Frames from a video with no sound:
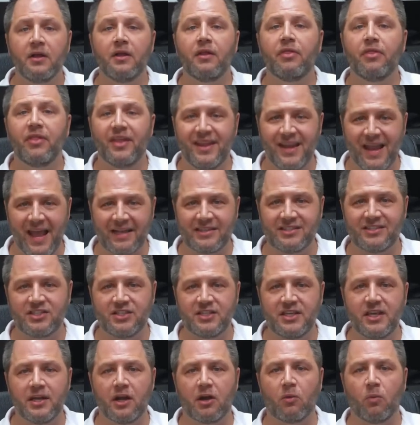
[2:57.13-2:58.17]
the next
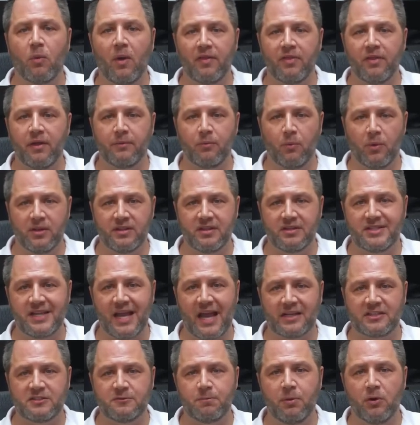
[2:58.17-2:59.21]
year when the
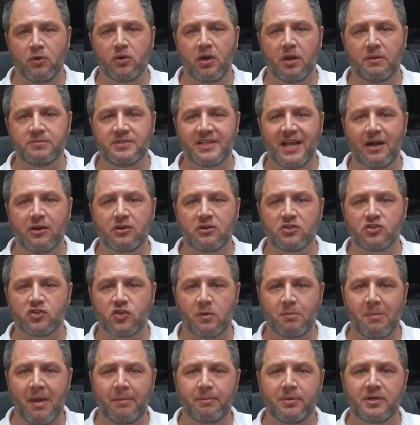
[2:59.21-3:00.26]
tax bill comes out, because
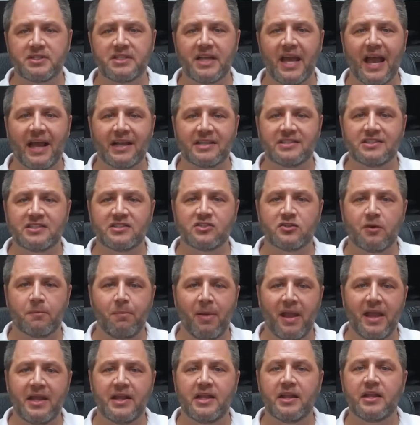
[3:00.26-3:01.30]
remember, taxes are paid